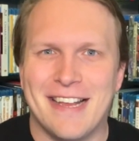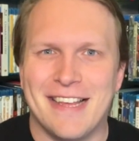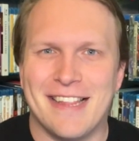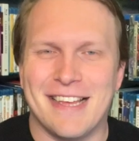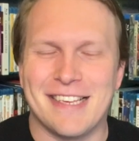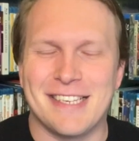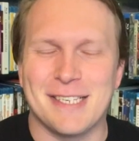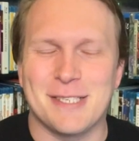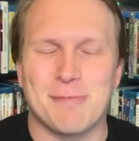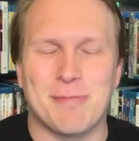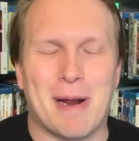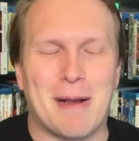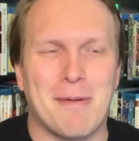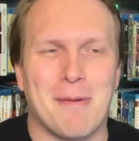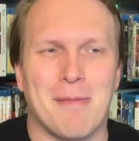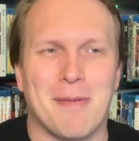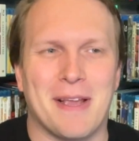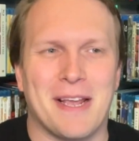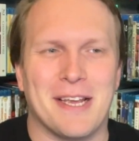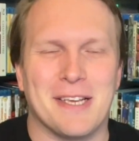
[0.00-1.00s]
This is
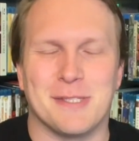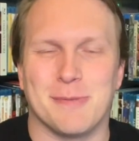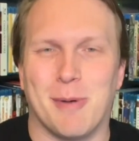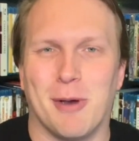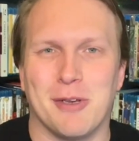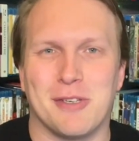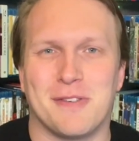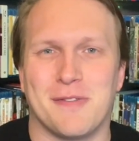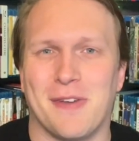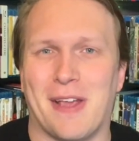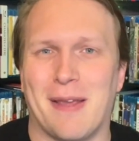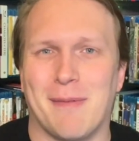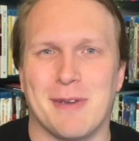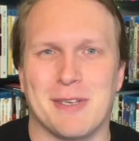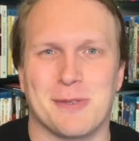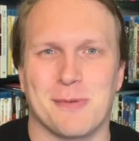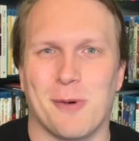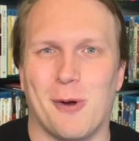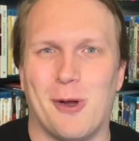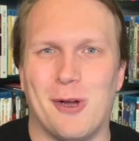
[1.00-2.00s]
probably his most
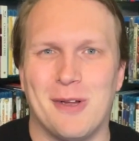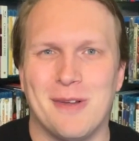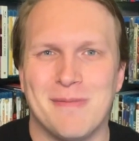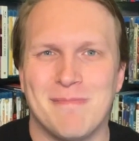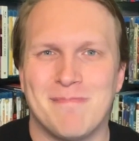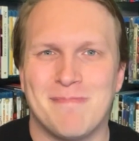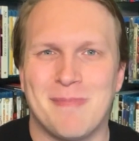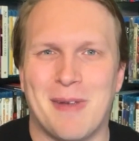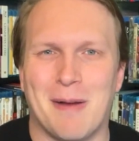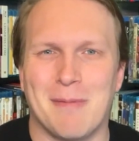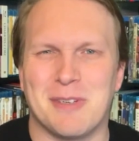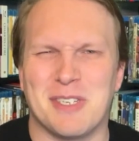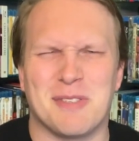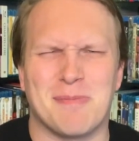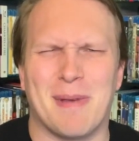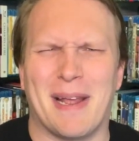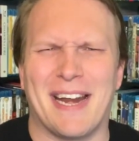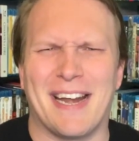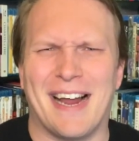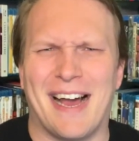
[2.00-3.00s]
famous role. I'm
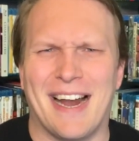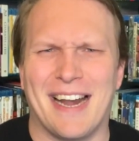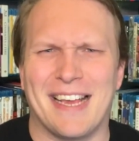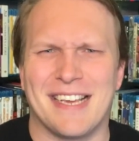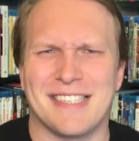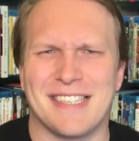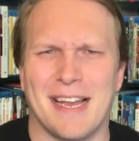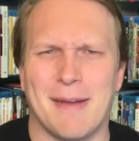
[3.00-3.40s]
just being honest.